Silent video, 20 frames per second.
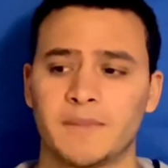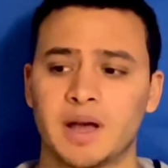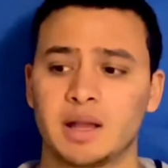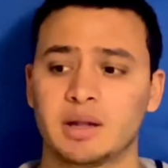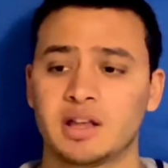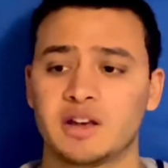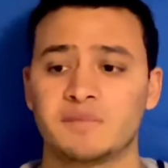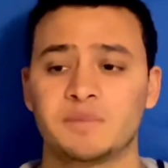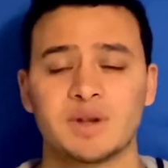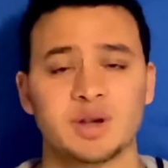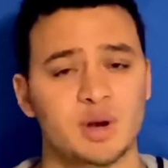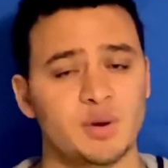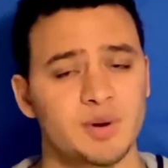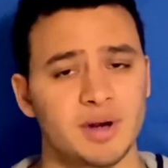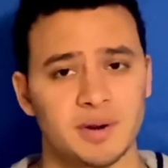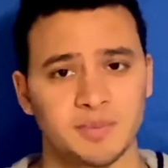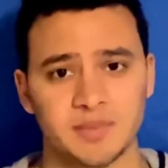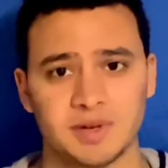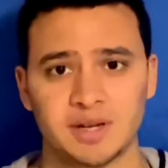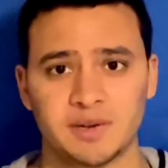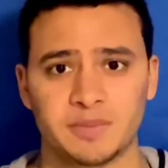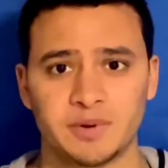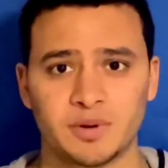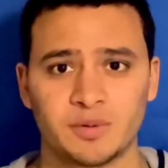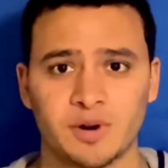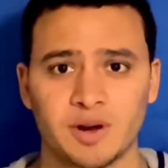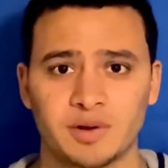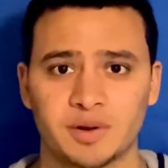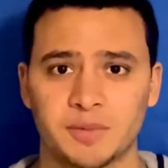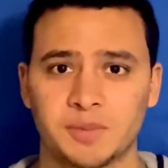I love being around
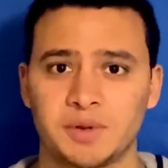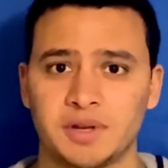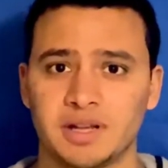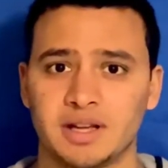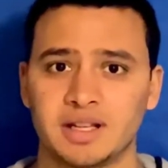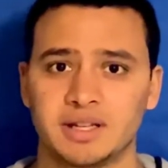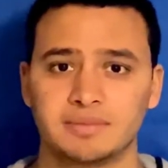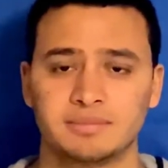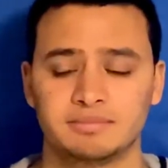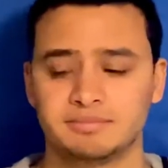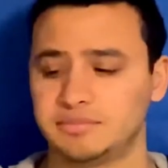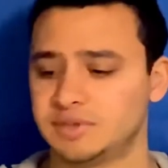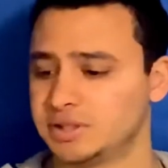people, whether it be,